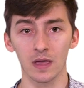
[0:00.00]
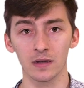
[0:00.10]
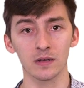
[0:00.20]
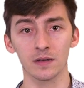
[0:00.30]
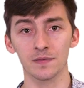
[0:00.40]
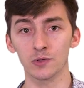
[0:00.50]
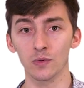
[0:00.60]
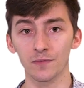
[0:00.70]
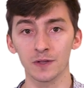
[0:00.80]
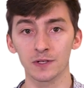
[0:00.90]
any
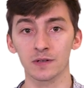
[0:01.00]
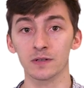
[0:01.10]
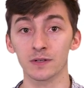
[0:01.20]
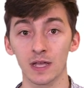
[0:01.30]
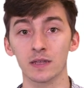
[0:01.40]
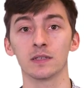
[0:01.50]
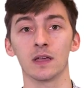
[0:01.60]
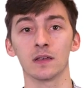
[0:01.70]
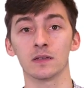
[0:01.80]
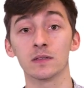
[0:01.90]
individual feature in your
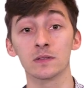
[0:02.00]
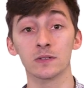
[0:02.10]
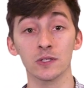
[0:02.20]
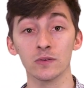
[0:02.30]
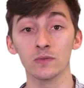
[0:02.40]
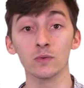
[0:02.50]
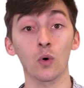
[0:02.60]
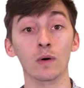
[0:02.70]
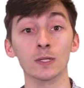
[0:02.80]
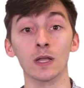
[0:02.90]
dataset is to
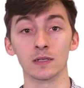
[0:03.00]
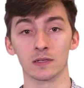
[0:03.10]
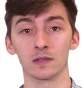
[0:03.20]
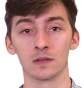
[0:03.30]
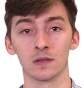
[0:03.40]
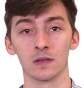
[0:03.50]
normalize it.